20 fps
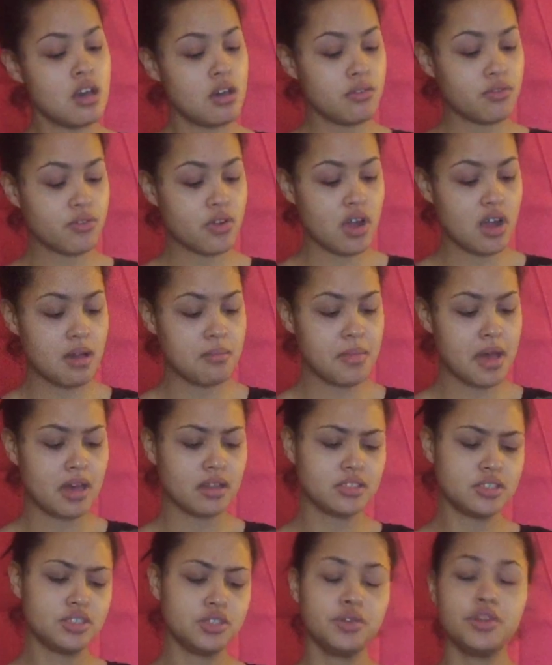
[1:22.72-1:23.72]
from
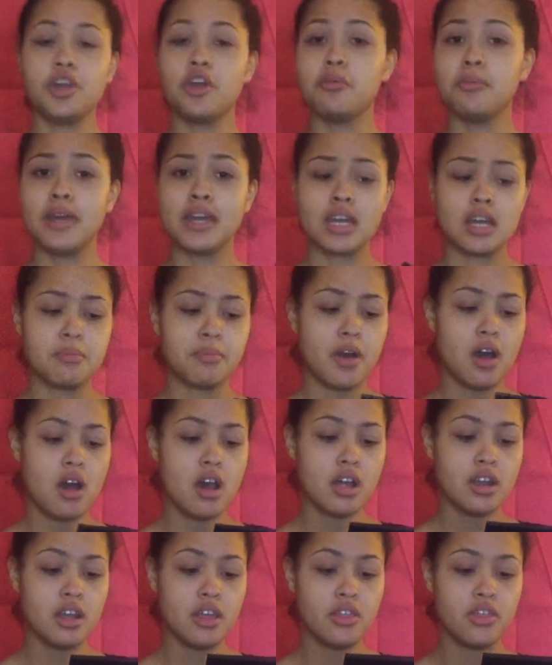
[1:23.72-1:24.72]
Studio Makeup
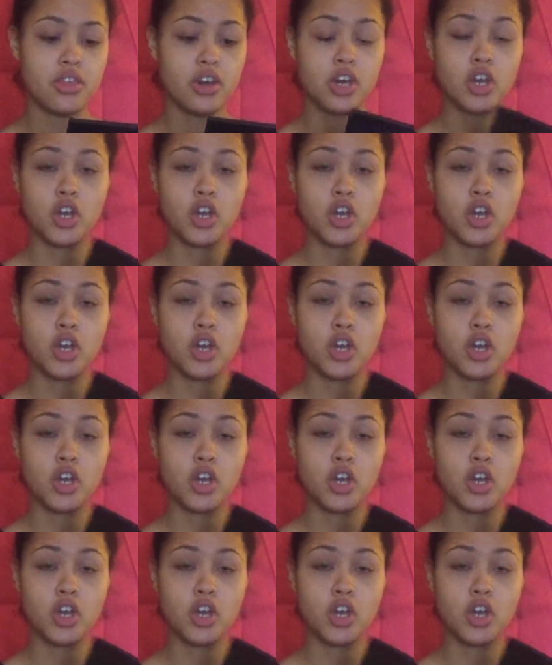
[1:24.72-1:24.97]
on the